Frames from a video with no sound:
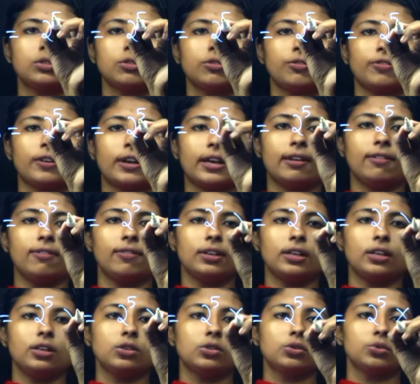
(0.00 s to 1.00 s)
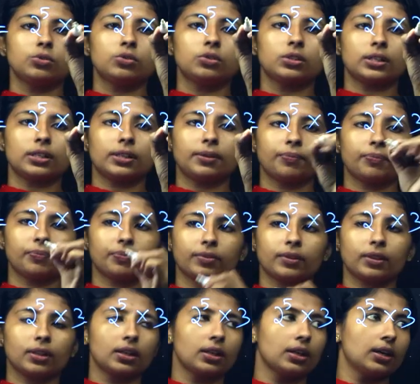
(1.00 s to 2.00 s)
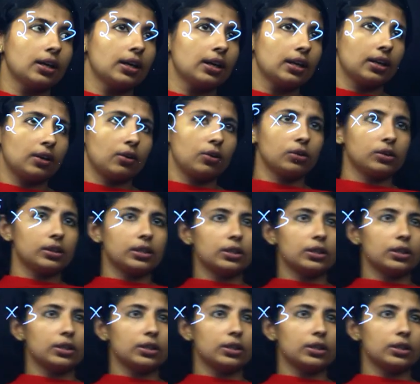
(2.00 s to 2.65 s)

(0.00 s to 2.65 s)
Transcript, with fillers: to 5 into 3. Now look